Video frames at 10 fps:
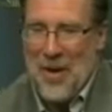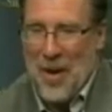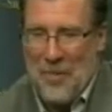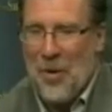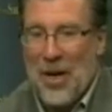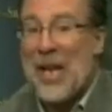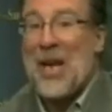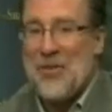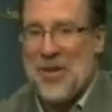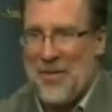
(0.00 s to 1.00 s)

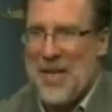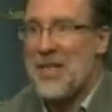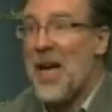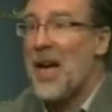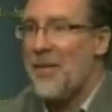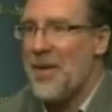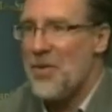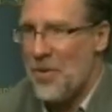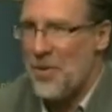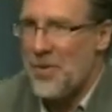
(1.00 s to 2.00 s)
percolation of these kind of
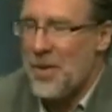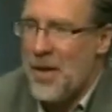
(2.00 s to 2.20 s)
issues.